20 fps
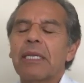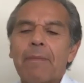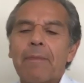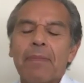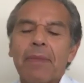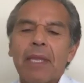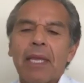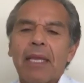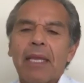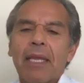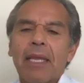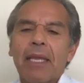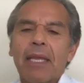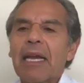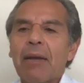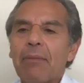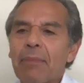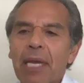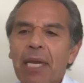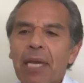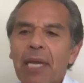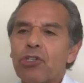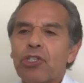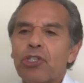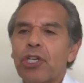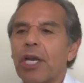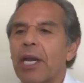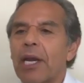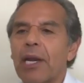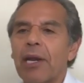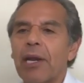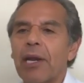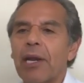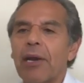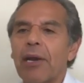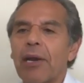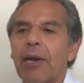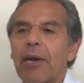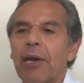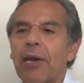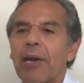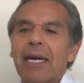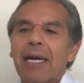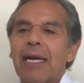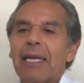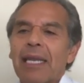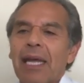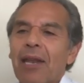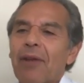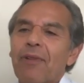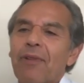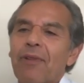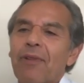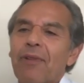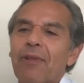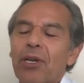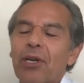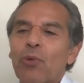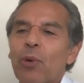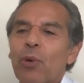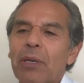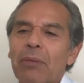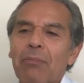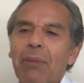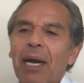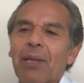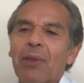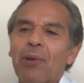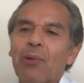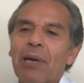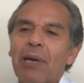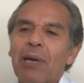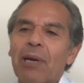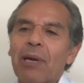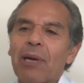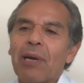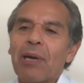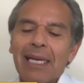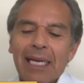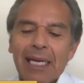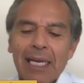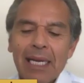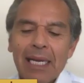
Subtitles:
I think I made a chair, not a very good one, by the way.